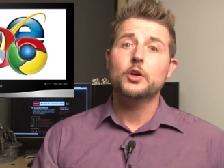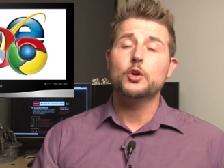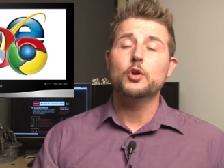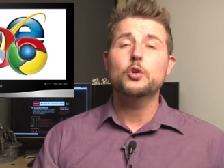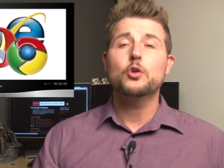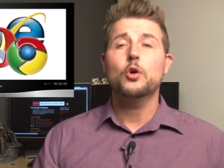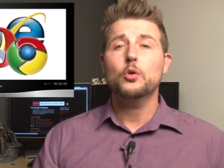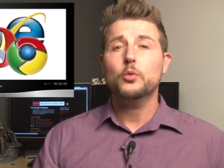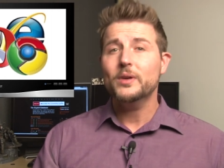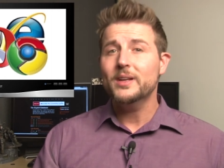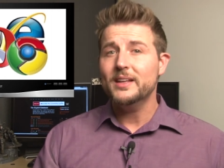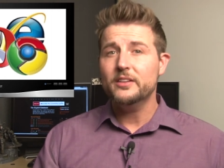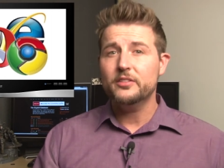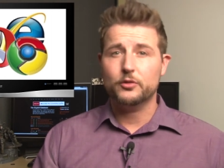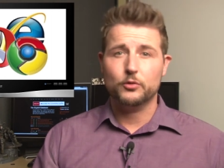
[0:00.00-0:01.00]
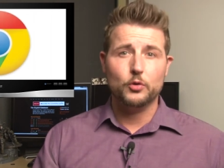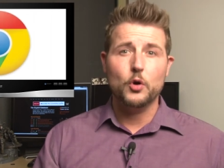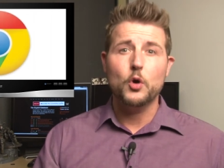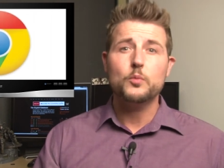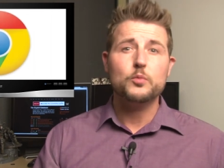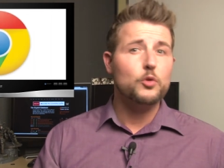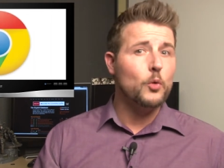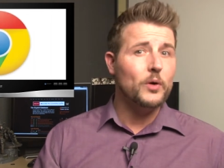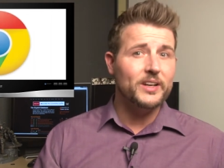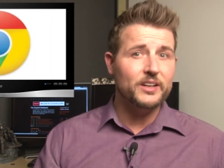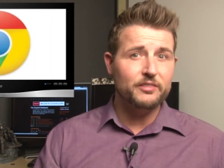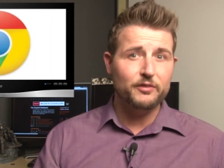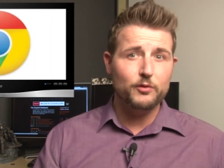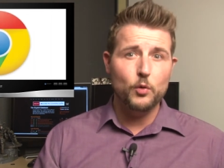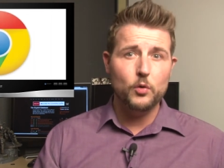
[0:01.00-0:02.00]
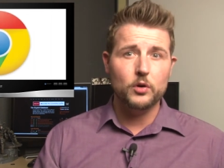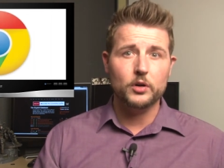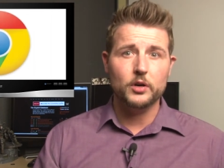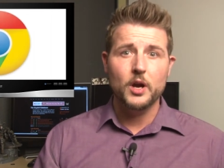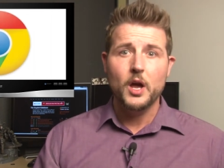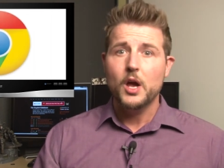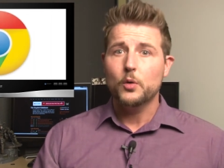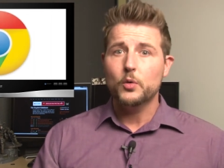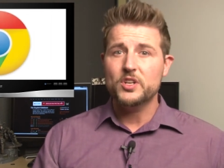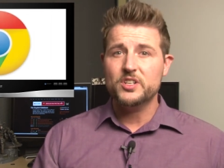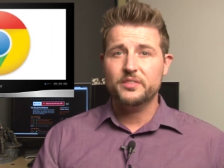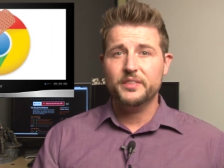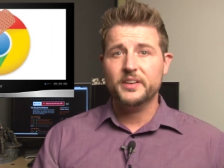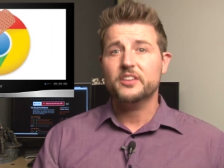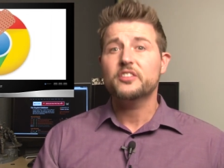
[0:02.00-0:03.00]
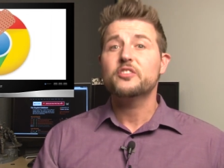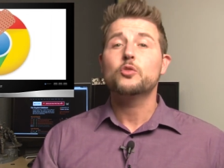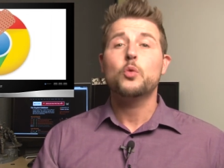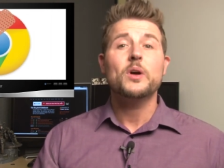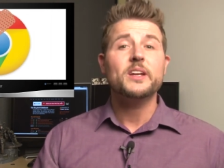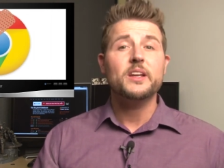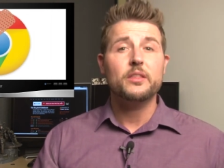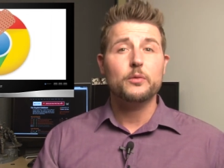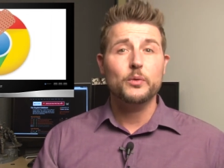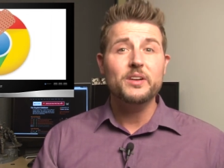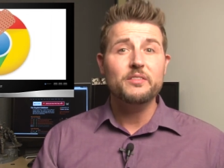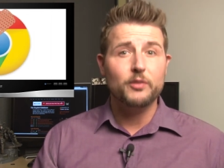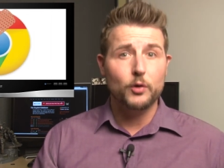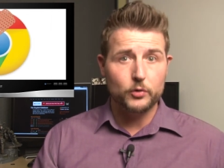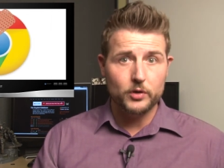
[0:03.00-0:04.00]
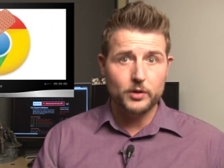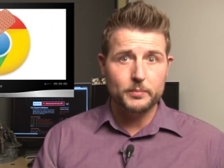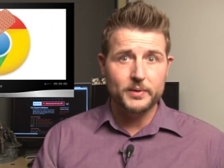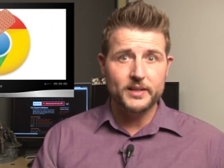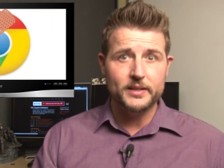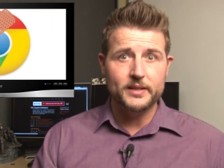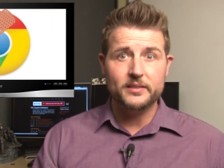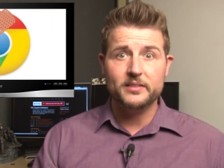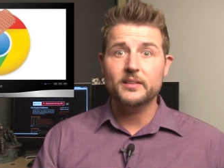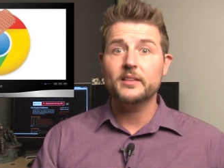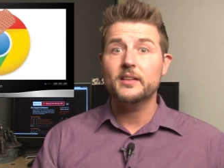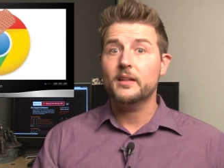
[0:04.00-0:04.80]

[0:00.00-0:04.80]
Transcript: Google released Chrome 24, which fixed 23 vulnerabilities,